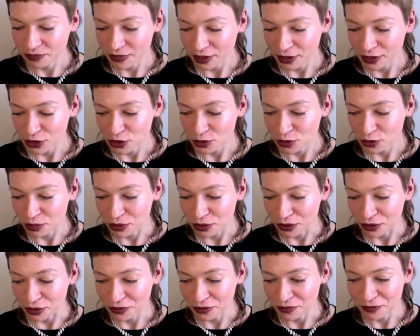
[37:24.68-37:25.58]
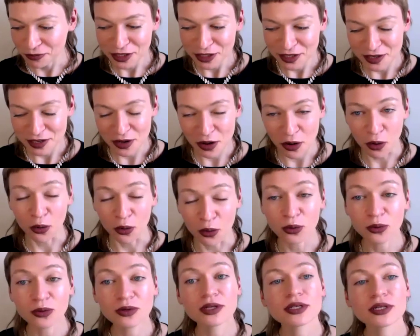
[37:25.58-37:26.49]
Drupi, on this
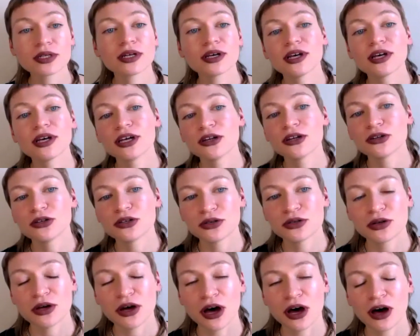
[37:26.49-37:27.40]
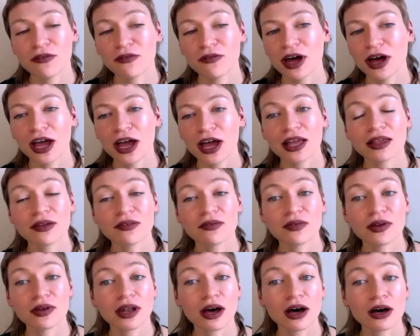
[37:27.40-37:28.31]
note, do you have
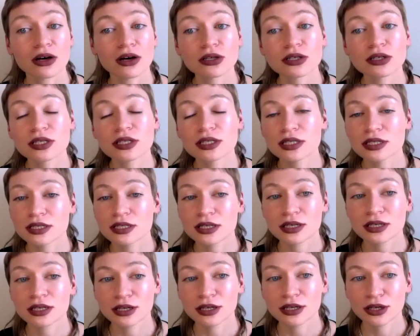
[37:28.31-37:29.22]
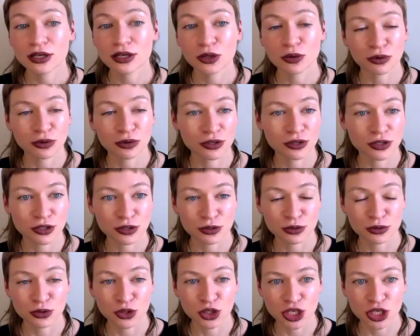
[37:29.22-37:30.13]
anything else you want
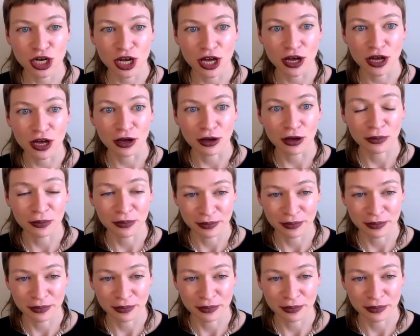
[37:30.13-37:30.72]
to share?